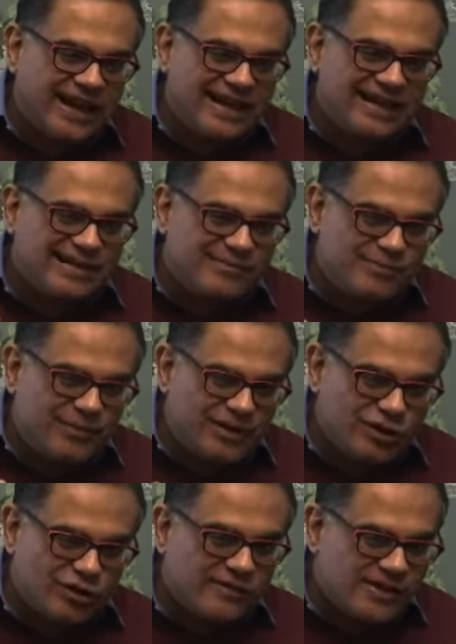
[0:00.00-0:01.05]

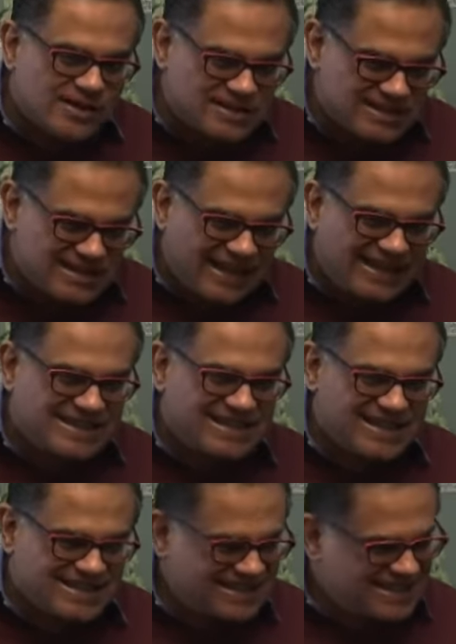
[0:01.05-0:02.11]
universe that
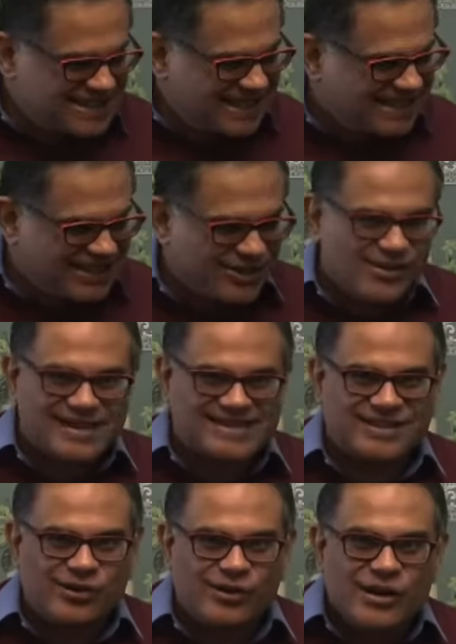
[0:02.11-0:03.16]
exists in the US,
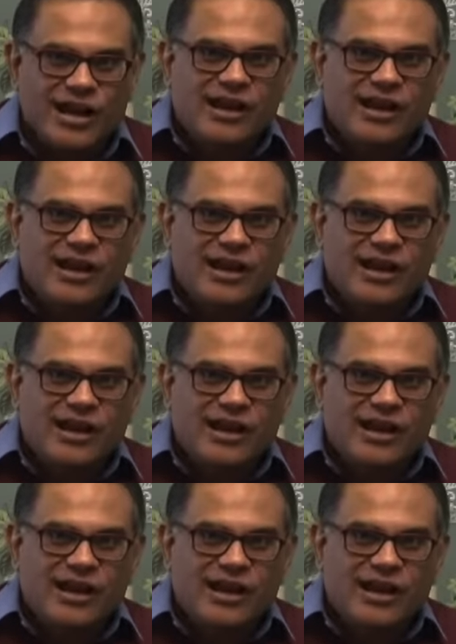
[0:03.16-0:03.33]
you know,